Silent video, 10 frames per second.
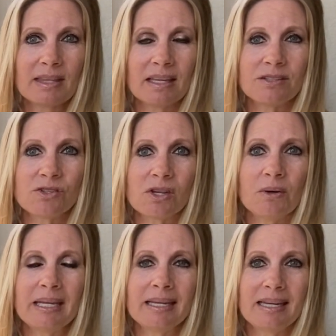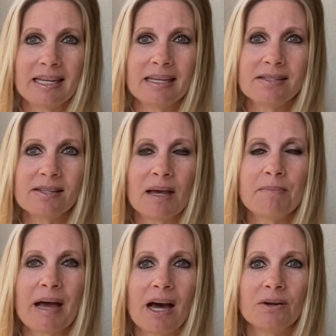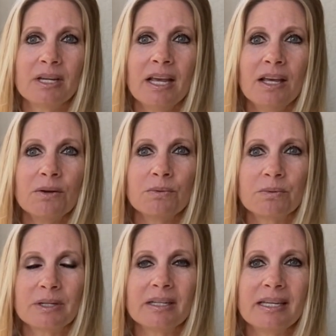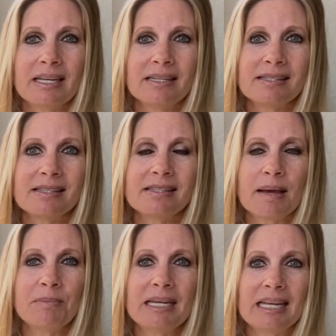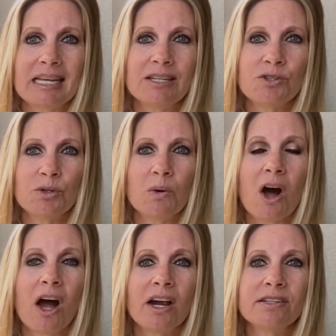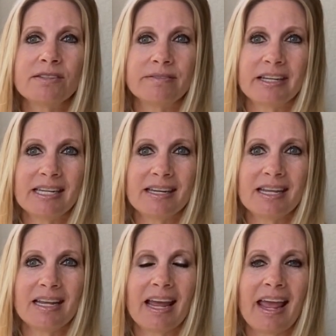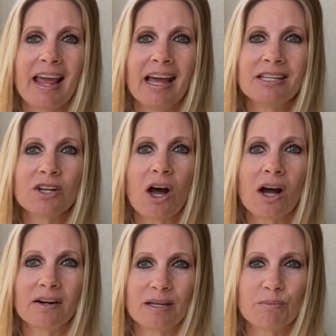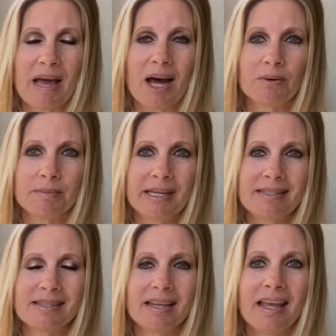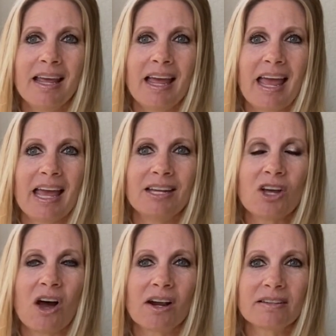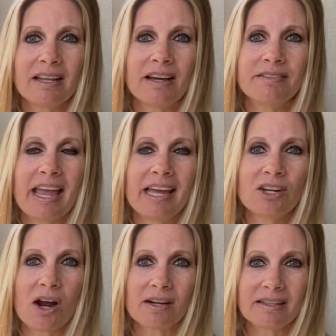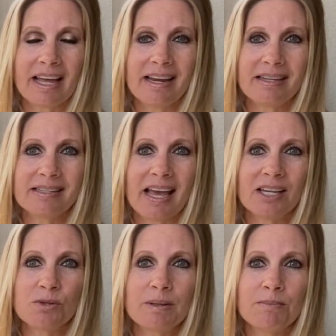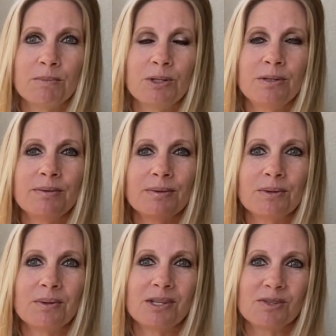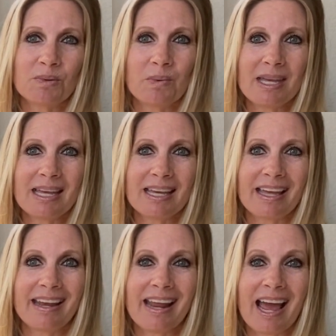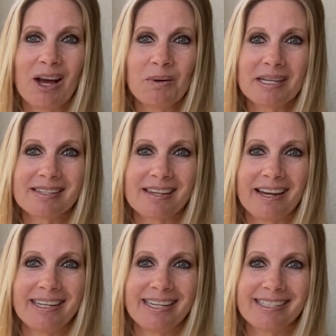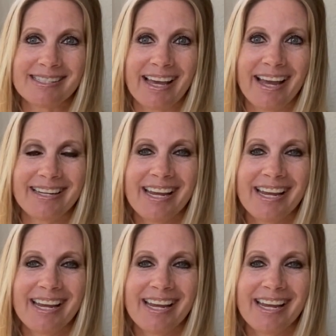And so it is about really stepping into our divinity and our empowerment and our love and our light as we move through this week. And how exciting is that?